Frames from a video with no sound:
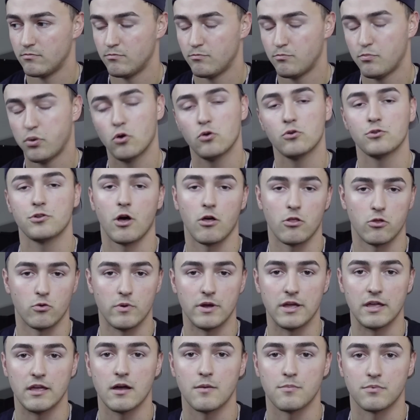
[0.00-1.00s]
Pulled all the
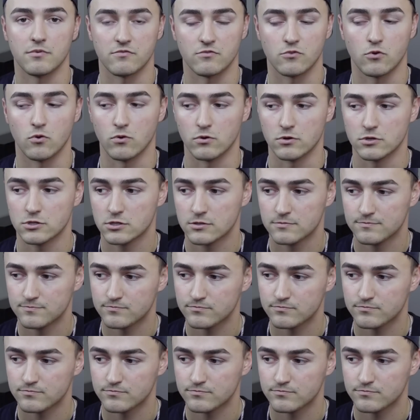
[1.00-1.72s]
way up, of course.